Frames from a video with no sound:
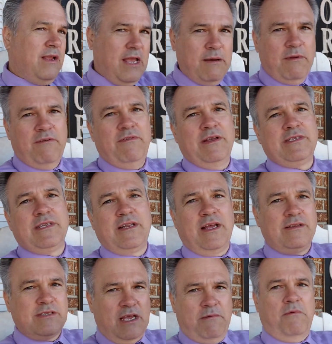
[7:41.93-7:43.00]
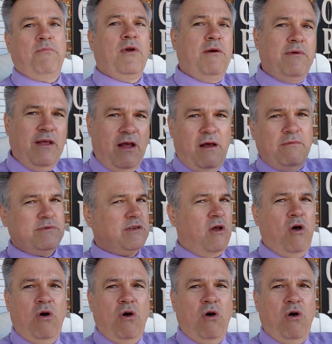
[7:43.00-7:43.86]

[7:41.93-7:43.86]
come and visit us, come and pray with us. I was